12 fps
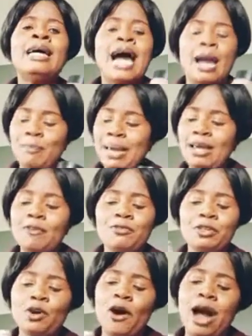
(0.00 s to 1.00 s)
I made a
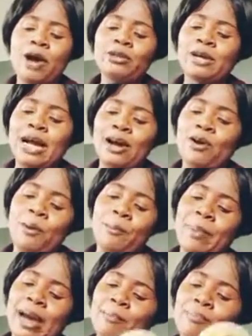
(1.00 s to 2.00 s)
video on how you can
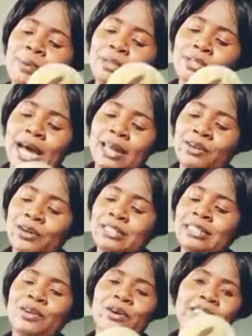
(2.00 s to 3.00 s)
combine both
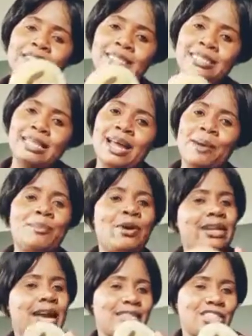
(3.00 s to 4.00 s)
anointing oil,
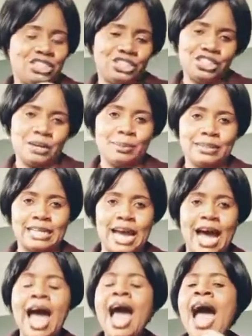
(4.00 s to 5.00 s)
cinnamon, and shea
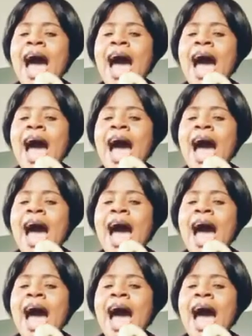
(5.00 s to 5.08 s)
butter,